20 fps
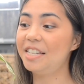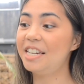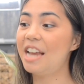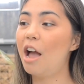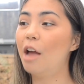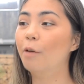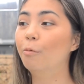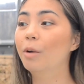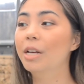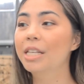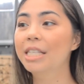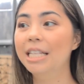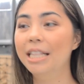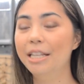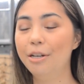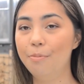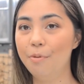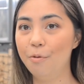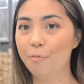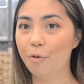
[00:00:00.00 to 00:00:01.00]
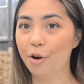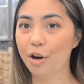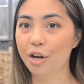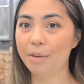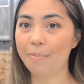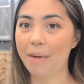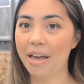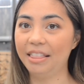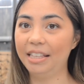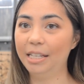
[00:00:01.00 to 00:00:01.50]
Now I was a little bit
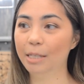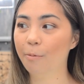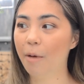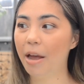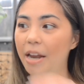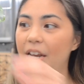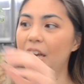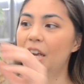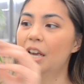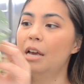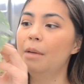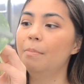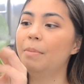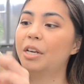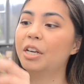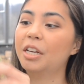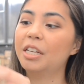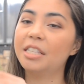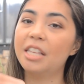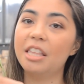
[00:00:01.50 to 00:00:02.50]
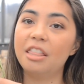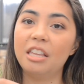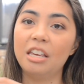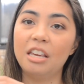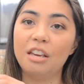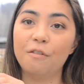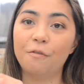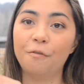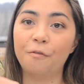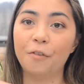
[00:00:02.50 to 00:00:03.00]
worried about this one because
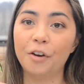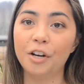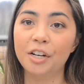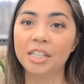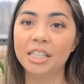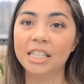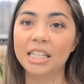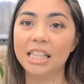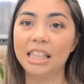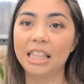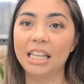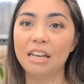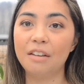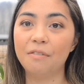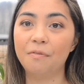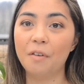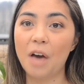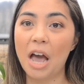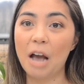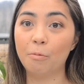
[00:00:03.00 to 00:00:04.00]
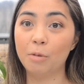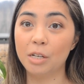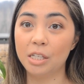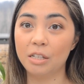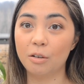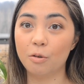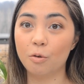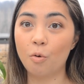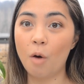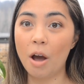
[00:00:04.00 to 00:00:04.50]
the first leaf was
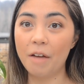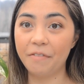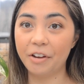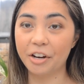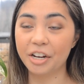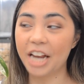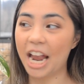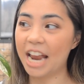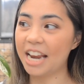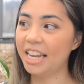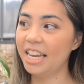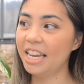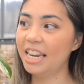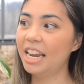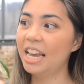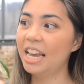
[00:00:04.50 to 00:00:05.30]
quite variegated,